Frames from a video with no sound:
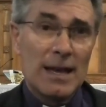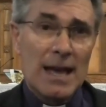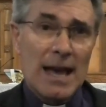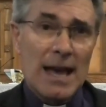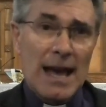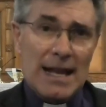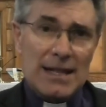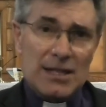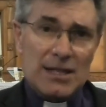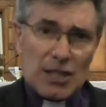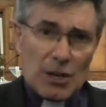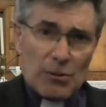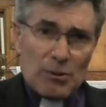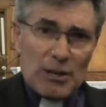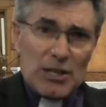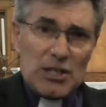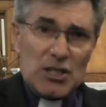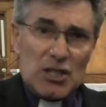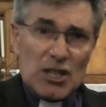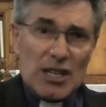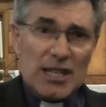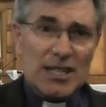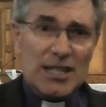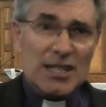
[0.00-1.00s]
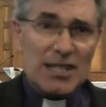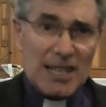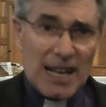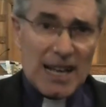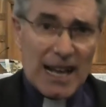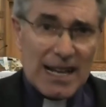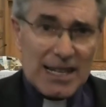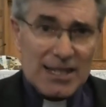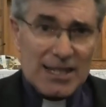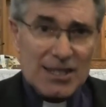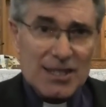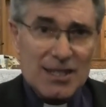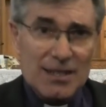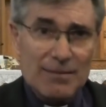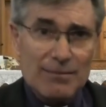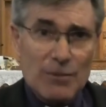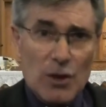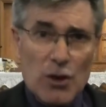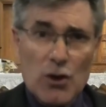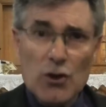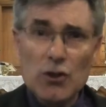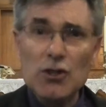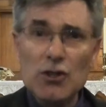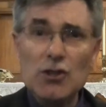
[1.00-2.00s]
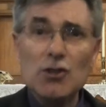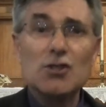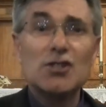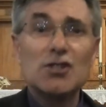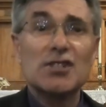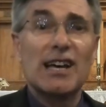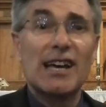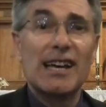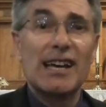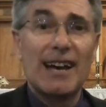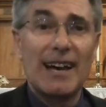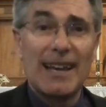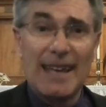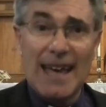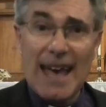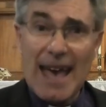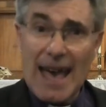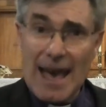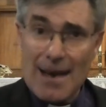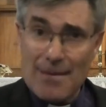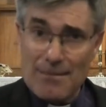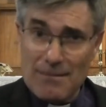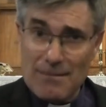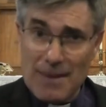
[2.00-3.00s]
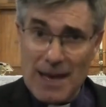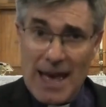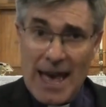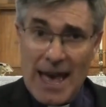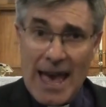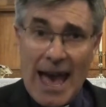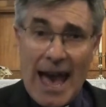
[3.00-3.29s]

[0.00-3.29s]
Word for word: And so when Jesus asked them, Who do you say I am?